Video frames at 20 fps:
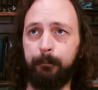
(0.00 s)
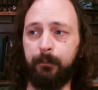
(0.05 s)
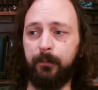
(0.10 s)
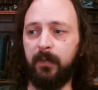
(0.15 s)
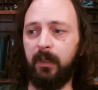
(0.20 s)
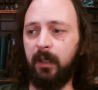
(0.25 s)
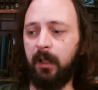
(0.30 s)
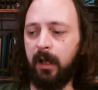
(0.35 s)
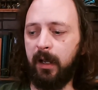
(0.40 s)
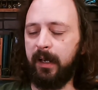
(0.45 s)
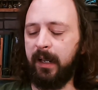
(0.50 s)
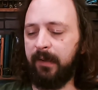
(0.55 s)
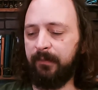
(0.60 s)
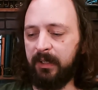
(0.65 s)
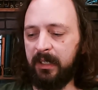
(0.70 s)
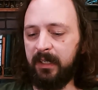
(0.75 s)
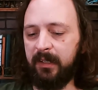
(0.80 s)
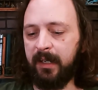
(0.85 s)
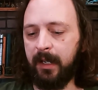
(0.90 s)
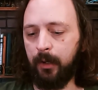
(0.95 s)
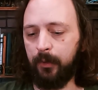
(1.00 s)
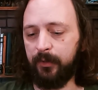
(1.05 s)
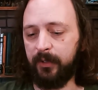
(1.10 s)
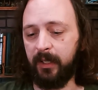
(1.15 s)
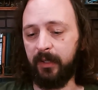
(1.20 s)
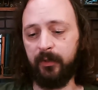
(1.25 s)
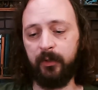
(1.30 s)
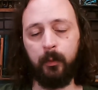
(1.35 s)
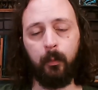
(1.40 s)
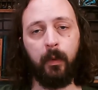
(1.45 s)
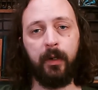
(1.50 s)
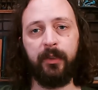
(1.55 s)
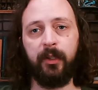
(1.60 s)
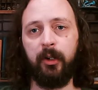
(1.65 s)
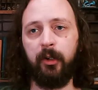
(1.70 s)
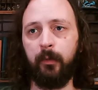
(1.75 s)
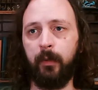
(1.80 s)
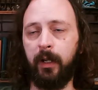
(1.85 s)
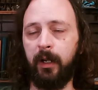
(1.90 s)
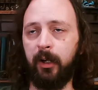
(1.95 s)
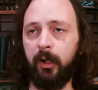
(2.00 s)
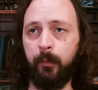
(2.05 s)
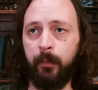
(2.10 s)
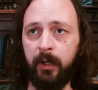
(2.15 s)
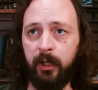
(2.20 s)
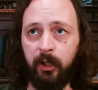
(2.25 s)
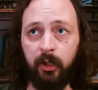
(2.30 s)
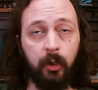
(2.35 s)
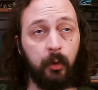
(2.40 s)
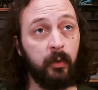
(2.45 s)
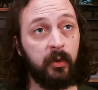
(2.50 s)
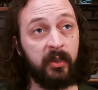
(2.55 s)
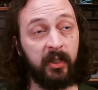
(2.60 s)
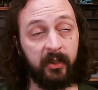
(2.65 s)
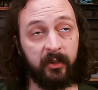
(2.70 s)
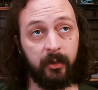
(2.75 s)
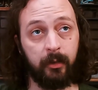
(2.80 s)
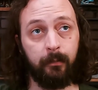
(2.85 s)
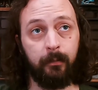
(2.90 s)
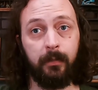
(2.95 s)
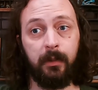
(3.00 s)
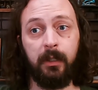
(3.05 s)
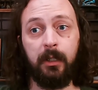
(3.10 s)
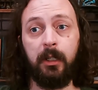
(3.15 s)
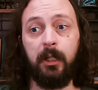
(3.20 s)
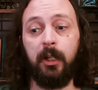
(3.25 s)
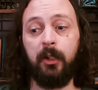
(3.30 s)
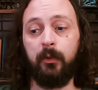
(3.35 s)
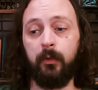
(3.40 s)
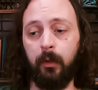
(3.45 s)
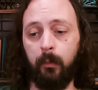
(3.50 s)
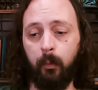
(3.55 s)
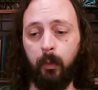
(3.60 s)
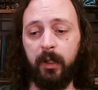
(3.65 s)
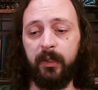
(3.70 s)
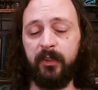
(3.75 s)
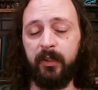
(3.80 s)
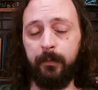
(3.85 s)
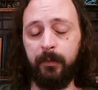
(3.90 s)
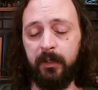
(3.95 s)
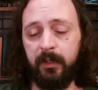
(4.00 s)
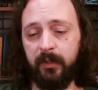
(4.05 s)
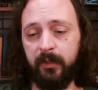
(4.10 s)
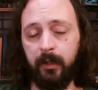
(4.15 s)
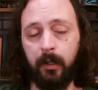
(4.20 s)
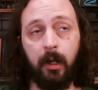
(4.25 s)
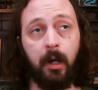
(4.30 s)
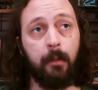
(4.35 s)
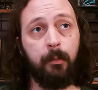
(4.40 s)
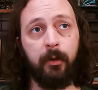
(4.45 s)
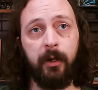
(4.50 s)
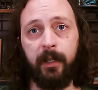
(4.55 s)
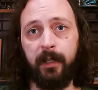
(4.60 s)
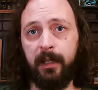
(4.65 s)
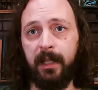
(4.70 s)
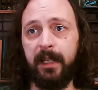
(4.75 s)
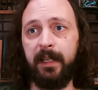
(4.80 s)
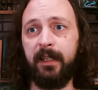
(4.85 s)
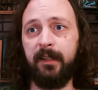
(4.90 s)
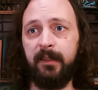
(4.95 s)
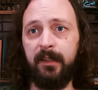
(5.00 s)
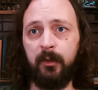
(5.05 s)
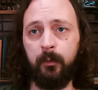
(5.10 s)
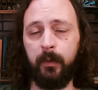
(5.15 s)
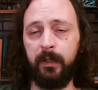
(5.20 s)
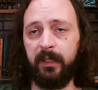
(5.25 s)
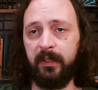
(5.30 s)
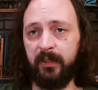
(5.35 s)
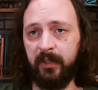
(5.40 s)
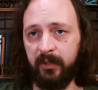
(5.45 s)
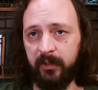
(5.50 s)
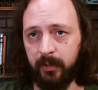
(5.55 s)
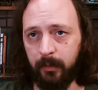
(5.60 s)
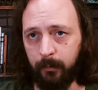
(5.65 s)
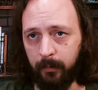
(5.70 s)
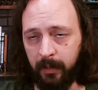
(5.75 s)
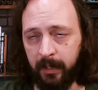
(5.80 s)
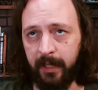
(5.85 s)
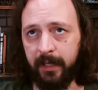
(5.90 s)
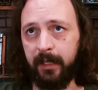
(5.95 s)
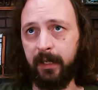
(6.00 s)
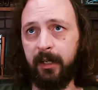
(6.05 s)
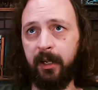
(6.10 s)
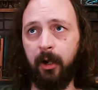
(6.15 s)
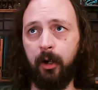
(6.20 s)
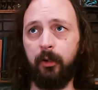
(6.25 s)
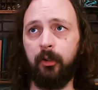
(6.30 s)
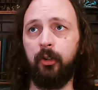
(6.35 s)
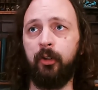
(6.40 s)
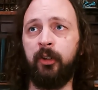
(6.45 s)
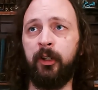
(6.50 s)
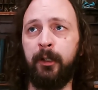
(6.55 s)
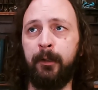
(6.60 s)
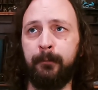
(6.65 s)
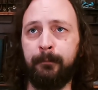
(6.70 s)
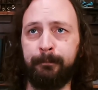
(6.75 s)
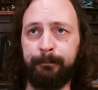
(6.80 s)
not have any doubts as to what they're doing. I don't want a new system. So I want something that's going to operate like a D20 system, like a character sheet.